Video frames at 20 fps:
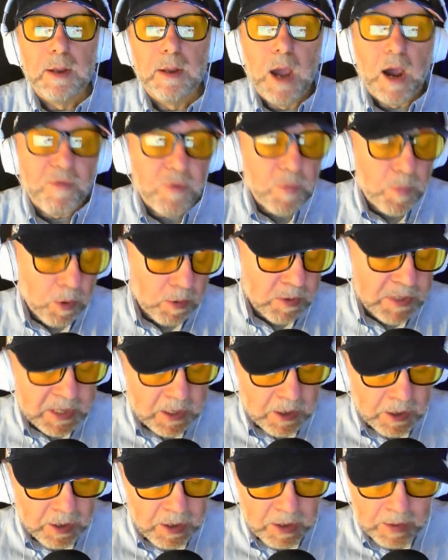I've
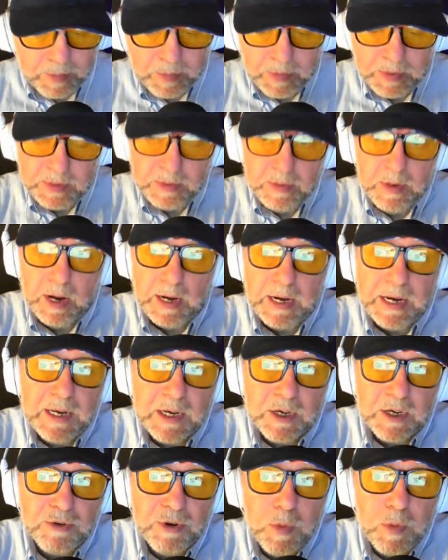reported on an
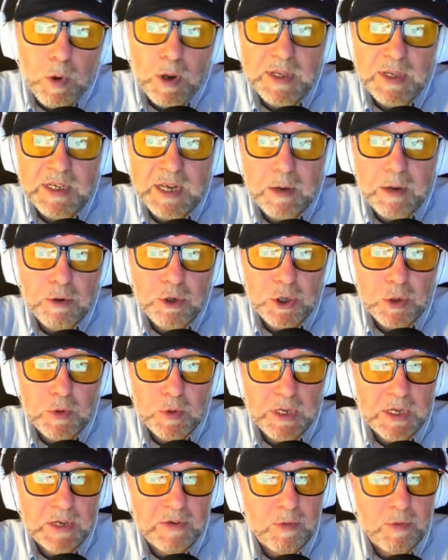industry-wide skill
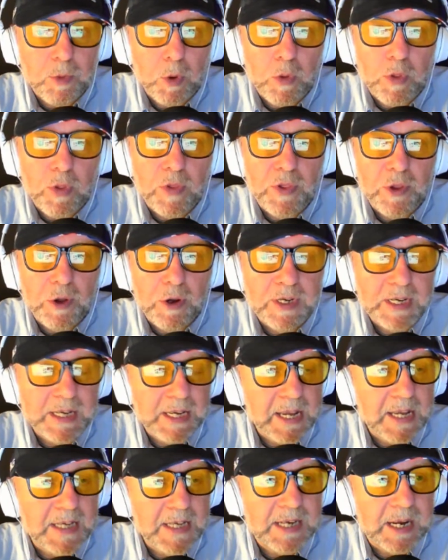shortage for more than 30
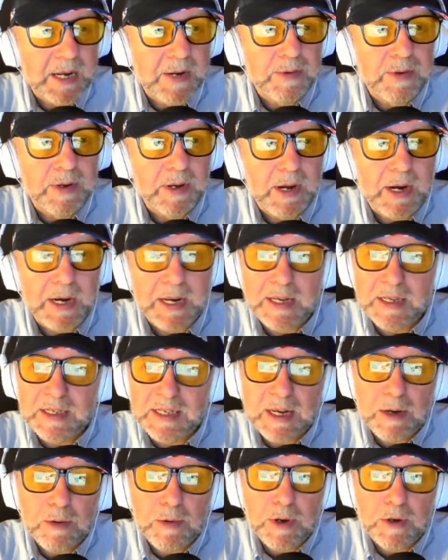years now, and it
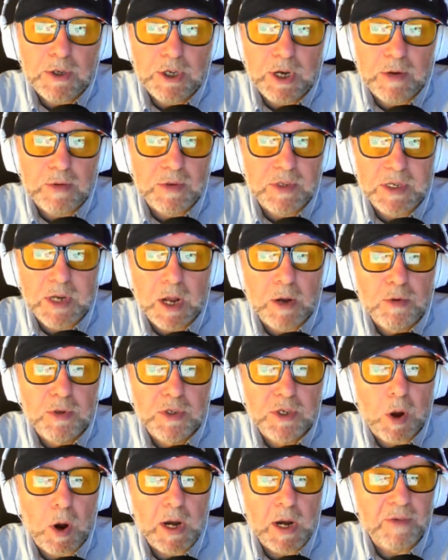still shows no
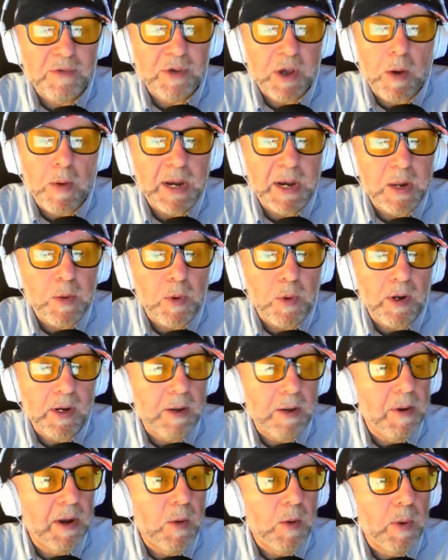sign of
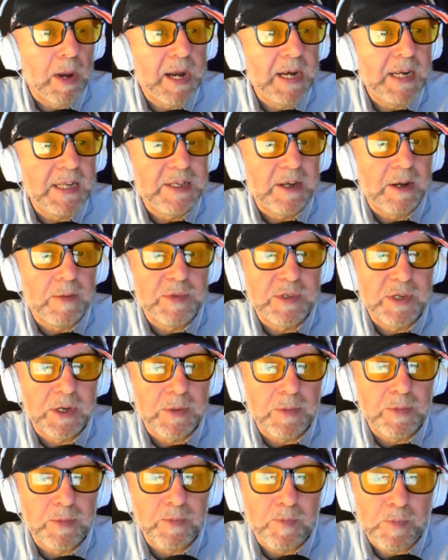going away anytime
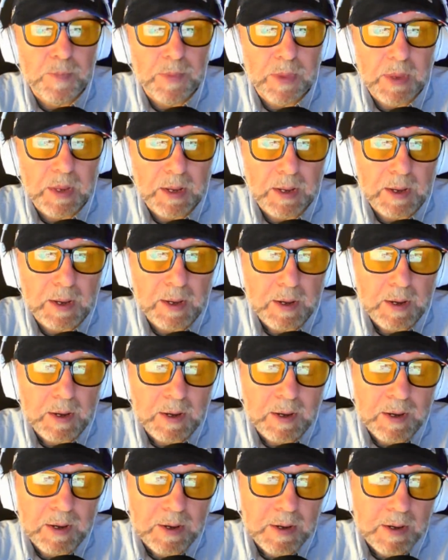soon.
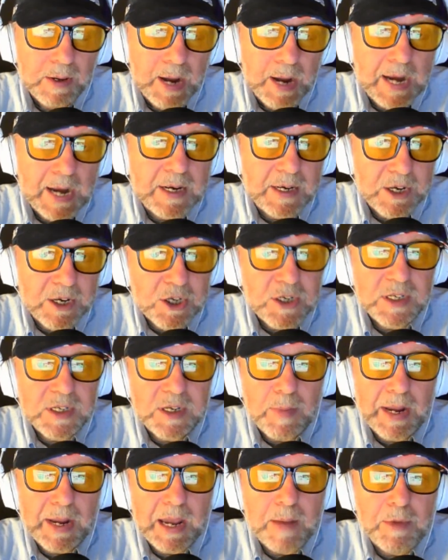In addition
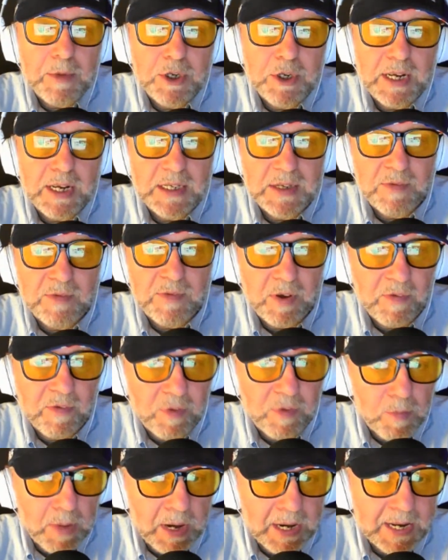to making machines that feel
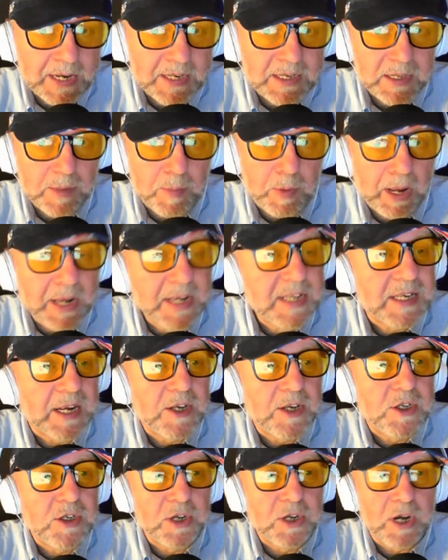familiar to the
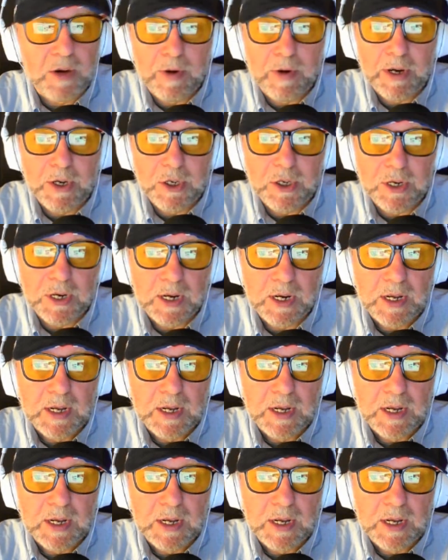PlayStation generation,